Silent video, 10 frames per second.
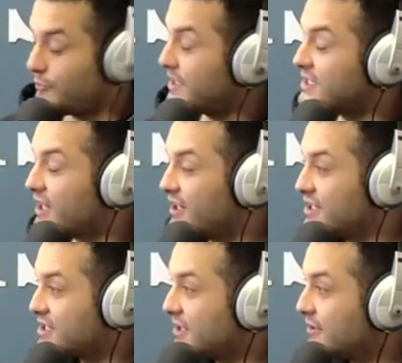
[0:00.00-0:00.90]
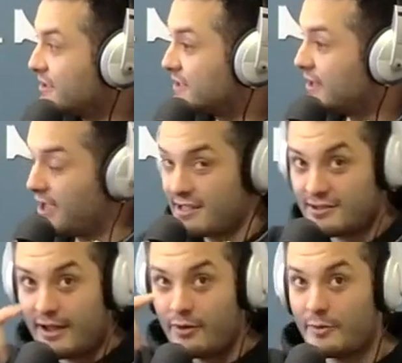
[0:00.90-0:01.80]
minutes on each series, so
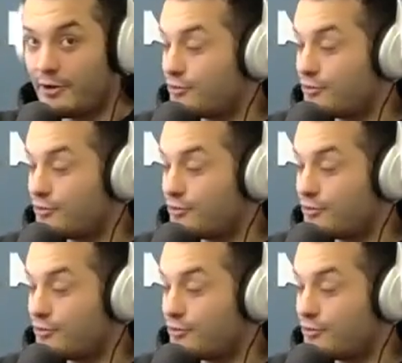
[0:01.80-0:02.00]
that way we don't